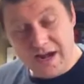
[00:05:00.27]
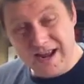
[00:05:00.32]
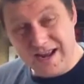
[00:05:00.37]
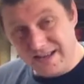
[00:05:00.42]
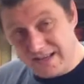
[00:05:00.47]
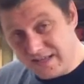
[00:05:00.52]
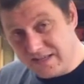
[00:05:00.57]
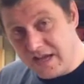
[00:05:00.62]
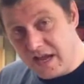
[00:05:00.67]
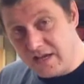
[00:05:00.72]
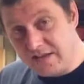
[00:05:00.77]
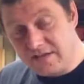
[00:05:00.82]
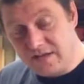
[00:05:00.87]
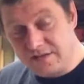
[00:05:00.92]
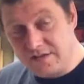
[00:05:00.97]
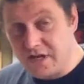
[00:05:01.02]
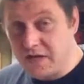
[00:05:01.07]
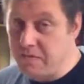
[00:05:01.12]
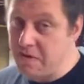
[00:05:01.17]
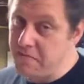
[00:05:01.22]
and I did taste it.
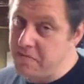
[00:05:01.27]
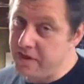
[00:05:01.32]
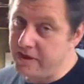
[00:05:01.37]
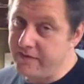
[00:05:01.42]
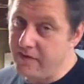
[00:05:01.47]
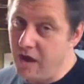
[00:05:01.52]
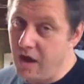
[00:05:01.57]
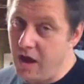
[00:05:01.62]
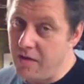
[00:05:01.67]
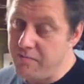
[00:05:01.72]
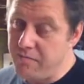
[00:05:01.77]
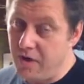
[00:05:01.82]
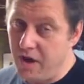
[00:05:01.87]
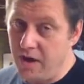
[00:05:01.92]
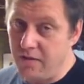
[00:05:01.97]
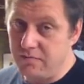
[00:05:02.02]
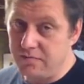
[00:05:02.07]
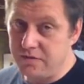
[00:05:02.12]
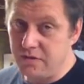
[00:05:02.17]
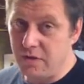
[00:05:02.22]
It's going to be a bit of a hop
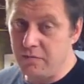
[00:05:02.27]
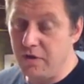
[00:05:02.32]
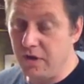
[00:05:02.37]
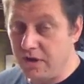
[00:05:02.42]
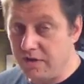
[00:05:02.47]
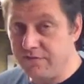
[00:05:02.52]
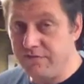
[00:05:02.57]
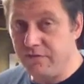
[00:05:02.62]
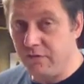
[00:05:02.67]
bomb. So I'm looking